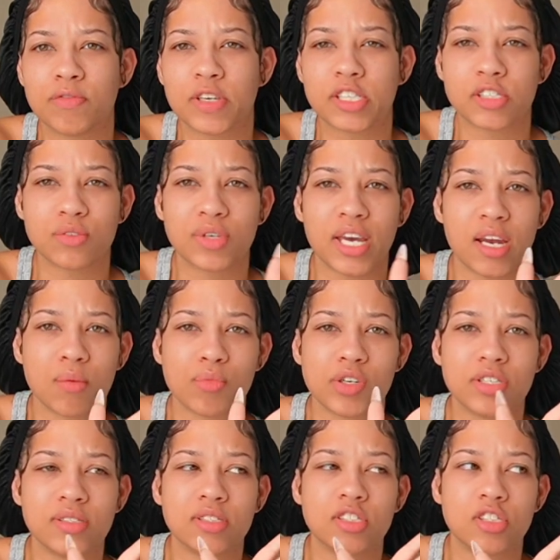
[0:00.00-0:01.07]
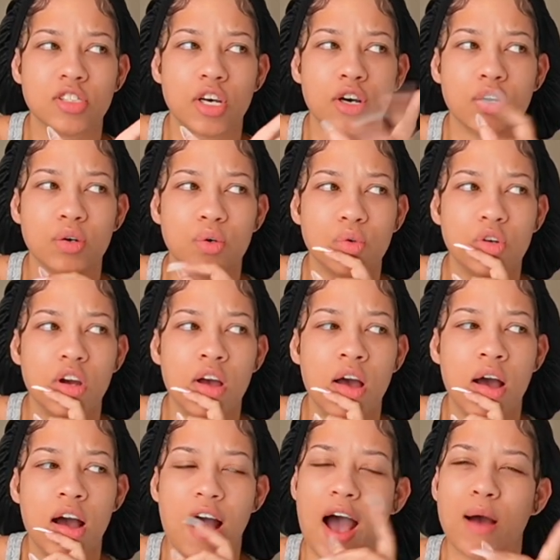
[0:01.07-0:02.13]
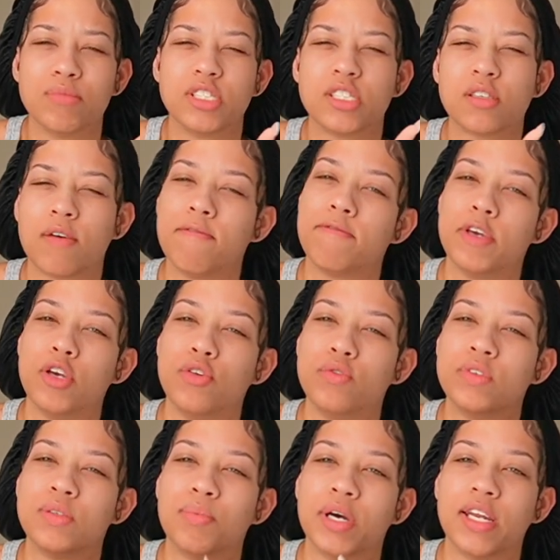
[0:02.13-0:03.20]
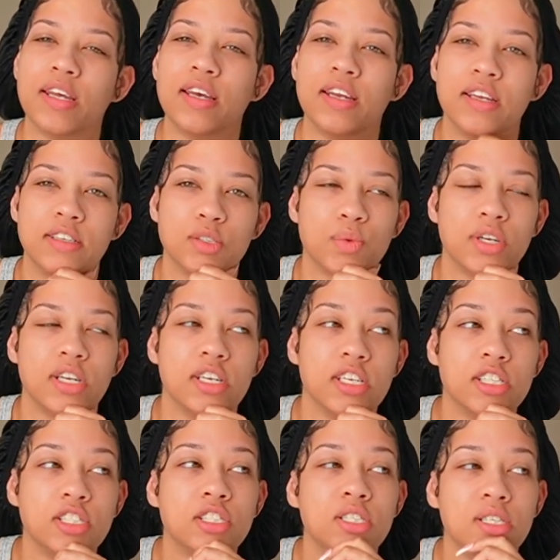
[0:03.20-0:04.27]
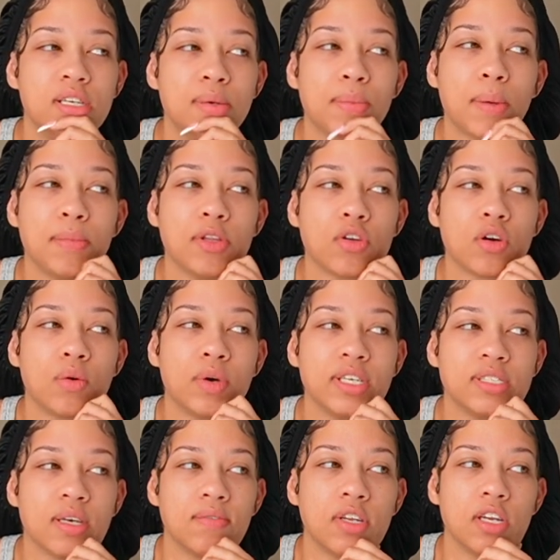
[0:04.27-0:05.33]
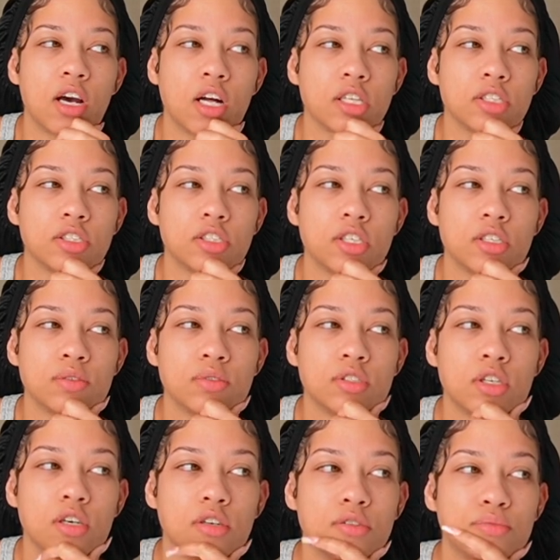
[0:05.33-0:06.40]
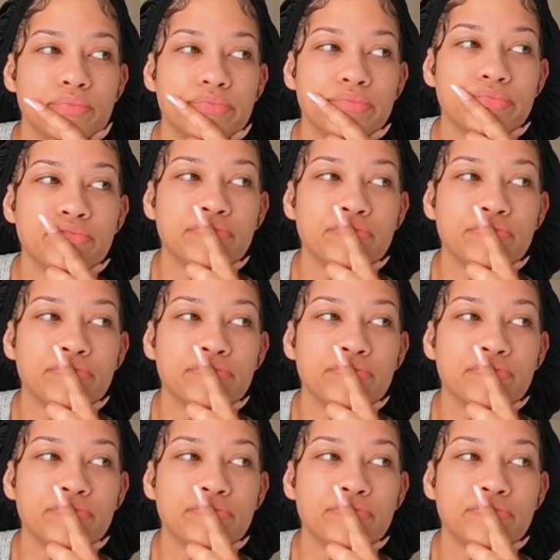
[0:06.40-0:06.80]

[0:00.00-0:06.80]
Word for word: and professional cameras. So I'm just confused, but it is what it is. She did make me throw away seventy dollars though. So